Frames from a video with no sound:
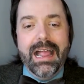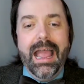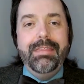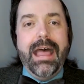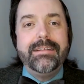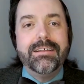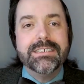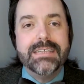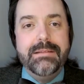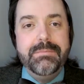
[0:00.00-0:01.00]
And that
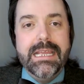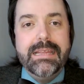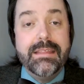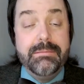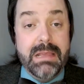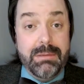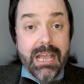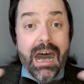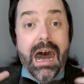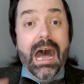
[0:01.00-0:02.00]
does then mean that maybe
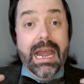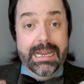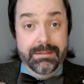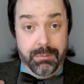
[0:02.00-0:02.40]
I,